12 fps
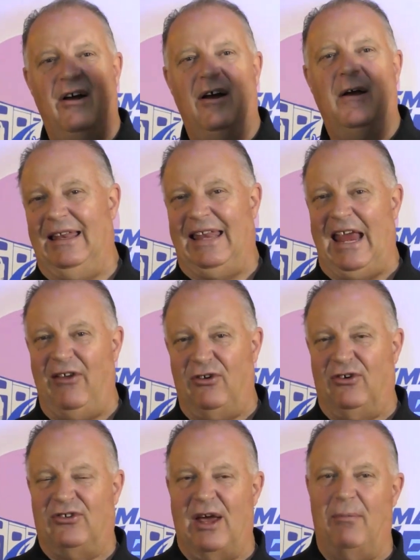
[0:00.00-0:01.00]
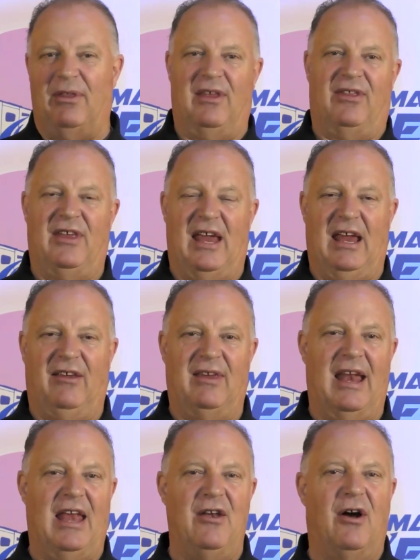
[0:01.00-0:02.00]
These are some of the things.
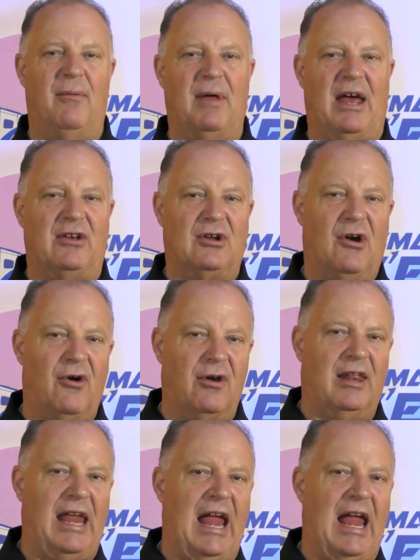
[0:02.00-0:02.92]
And I know I'm not totally